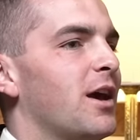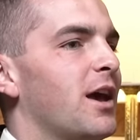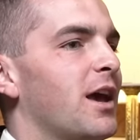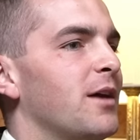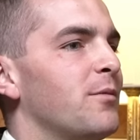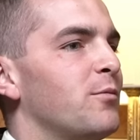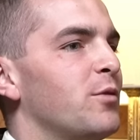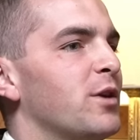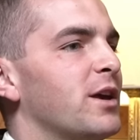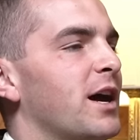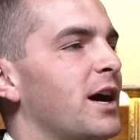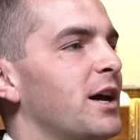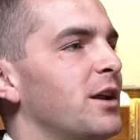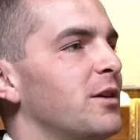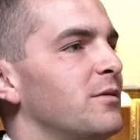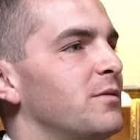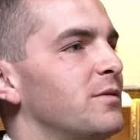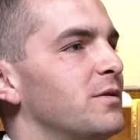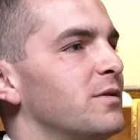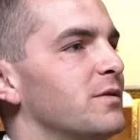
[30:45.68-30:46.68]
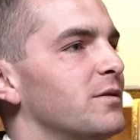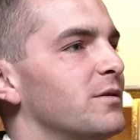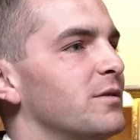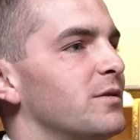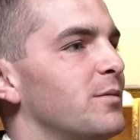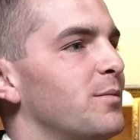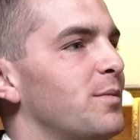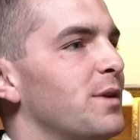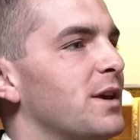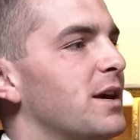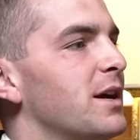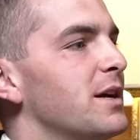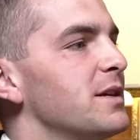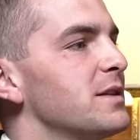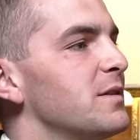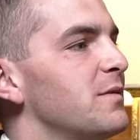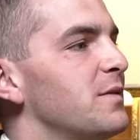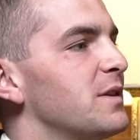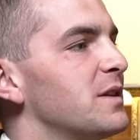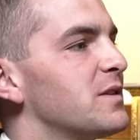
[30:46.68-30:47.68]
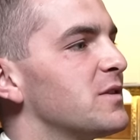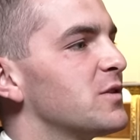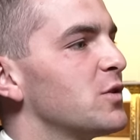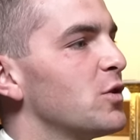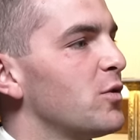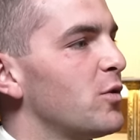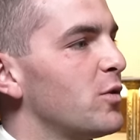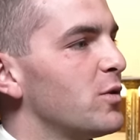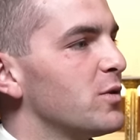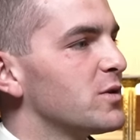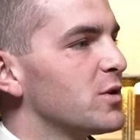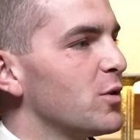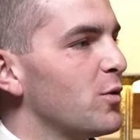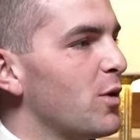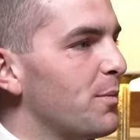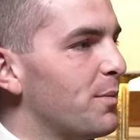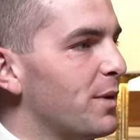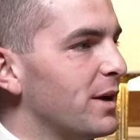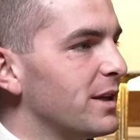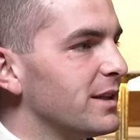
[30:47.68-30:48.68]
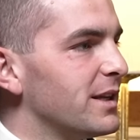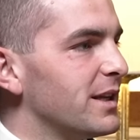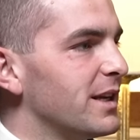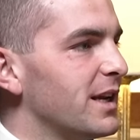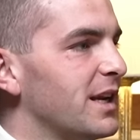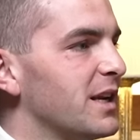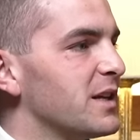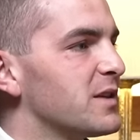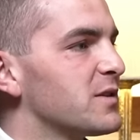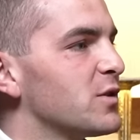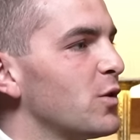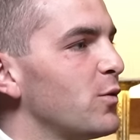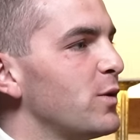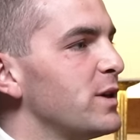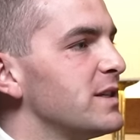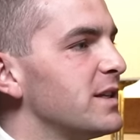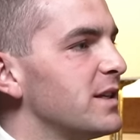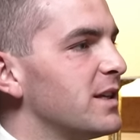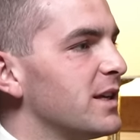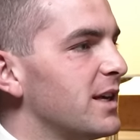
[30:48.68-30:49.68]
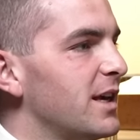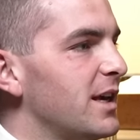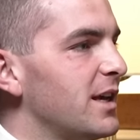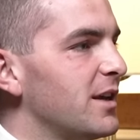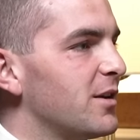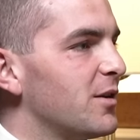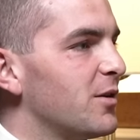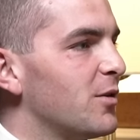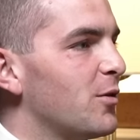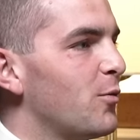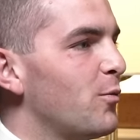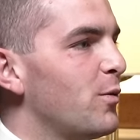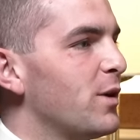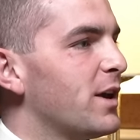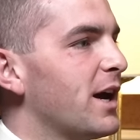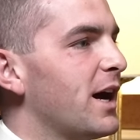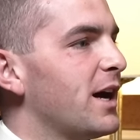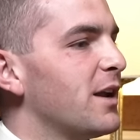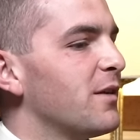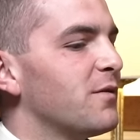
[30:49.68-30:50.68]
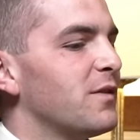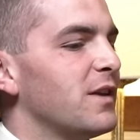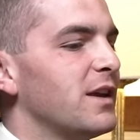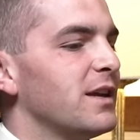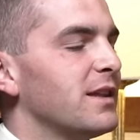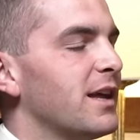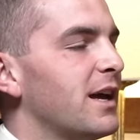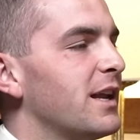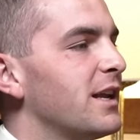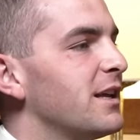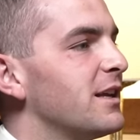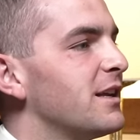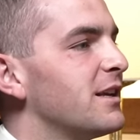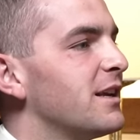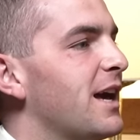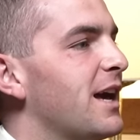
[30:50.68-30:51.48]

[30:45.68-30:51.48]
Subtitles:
And we kind of, because of it, so abundant and it's so easy to get, we kind of think that it